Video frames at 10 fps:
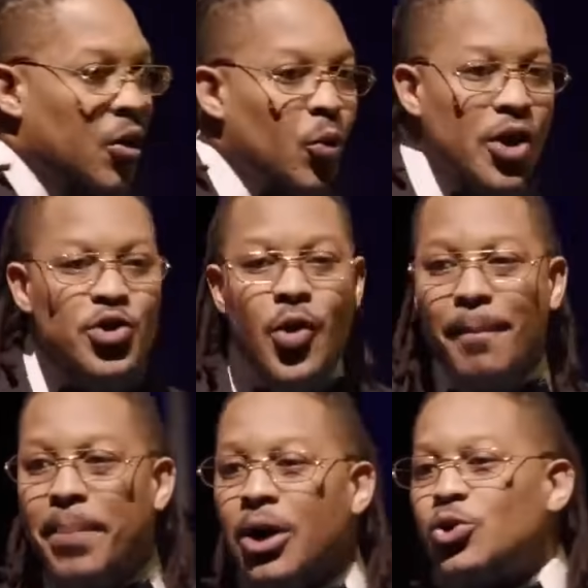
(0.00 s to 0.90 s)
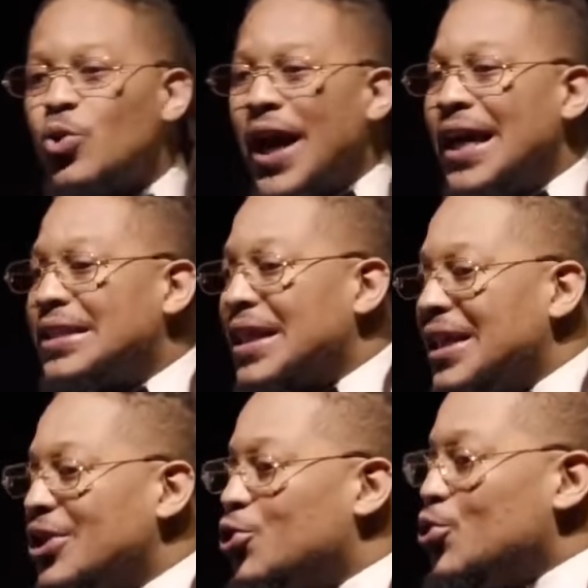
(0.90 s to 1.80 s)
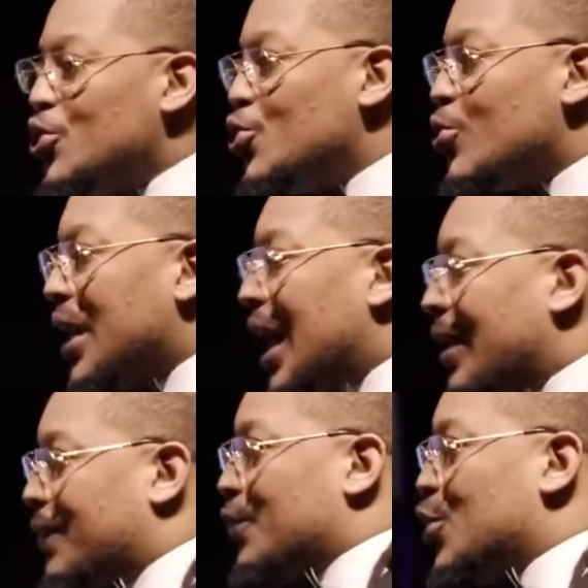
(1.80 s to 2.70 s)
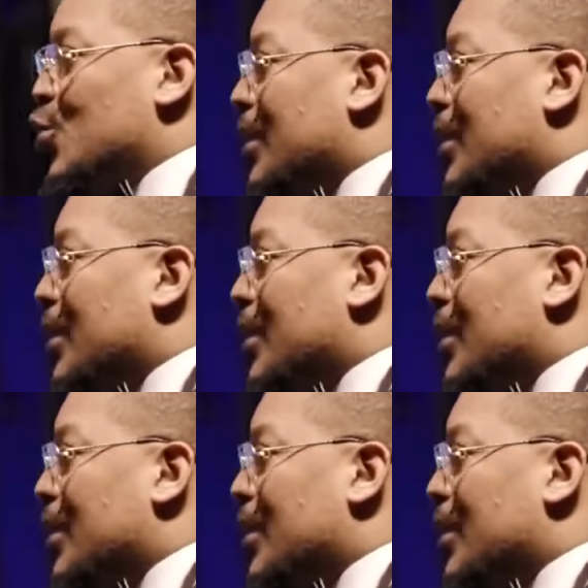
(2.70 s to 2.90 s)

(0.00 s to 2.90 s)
When you're about to enter into new life, when you